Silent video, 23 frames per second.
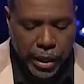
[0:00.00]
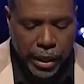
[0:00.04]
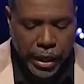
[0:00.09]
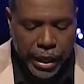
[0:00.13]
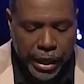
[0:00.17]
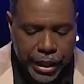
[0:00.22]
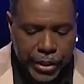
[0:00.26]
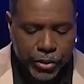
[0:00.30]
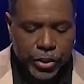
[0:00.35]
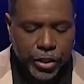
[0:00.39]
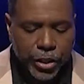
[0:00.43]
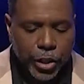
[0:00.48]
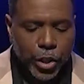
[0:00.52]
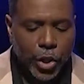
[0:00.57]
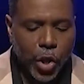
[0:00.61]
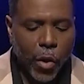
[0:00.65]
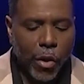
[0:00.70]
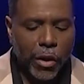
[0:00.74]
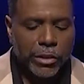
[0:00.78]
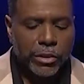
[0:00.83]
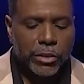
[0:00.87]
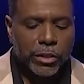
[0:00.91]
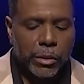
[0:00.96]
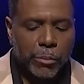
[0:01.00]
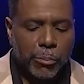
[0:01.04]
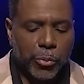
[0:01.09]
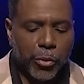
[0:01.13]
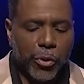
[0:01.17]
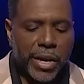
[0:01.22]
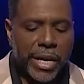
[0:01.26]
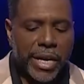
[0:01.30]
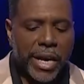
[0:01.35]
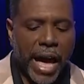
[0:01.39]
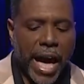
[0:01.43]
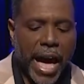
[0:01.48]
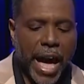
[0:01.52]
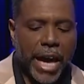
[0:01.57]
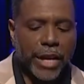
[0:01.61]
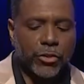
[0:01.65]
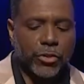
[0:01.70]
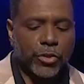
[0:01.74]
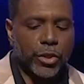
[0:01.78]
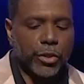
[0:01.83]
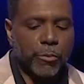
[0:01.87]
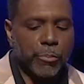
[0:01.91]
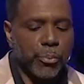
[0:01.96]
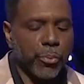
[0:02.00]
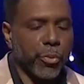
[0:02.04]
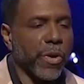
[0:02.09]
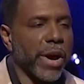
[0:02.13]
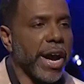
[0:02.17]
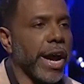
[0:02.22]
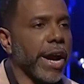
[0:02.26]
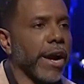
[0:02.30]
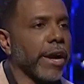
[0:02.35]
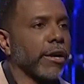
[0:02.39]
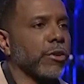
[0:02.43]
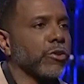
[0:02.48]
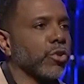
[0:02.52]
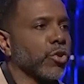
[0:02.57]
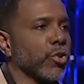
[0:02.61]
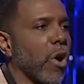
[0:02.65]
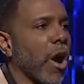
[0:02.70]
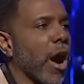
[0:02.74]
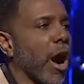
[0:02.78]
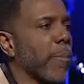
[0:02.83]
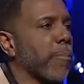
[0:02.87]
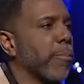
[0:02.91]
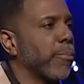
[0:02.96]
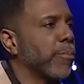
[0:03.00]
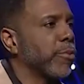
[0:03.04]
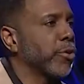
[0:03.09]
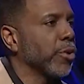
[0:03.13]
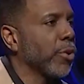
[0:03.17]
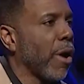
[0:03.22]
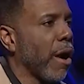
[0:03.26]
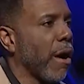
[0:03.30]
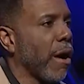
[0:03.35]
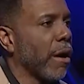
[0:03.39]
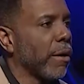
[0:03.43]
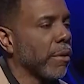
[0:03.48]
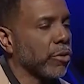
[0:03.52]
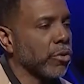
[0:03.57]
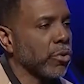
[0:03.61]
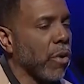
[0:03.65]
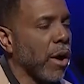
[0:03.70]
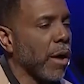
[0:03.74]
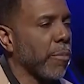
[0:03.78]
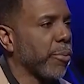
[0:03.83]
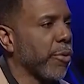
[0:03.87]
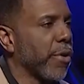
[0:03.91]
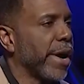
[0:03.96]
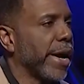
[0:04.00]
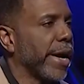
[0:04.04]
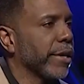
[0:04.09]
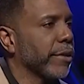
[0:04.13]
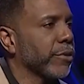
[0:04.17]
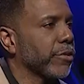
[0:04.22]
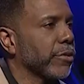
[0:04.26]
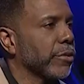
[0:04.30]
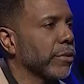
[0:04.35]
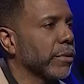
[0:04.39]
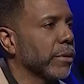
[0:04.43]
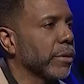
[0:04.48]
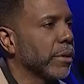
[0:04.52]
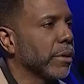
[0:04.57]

isn't going to bring answered prayer to our, to our, to our prayers.